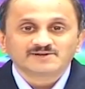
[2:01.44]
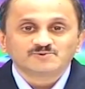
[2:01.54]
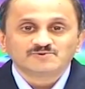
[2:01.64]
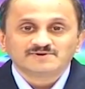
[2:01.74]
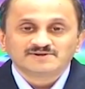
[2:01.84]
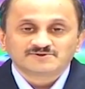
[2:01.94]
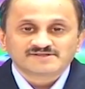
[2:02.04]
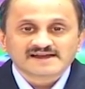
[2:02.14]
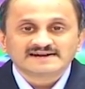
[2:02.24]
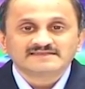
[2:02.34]
you to
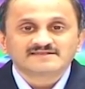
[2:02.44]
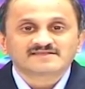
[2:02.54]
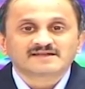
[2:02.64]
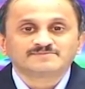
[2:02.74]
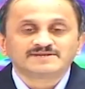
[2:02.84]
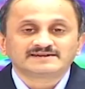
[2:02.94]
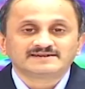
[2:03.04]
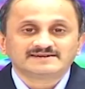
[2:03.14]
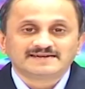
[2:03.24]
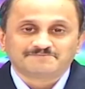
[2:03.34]
study this subject
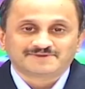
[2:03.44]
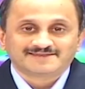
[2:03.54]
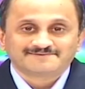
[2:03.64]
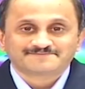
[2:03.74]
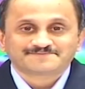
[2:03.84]
in depth.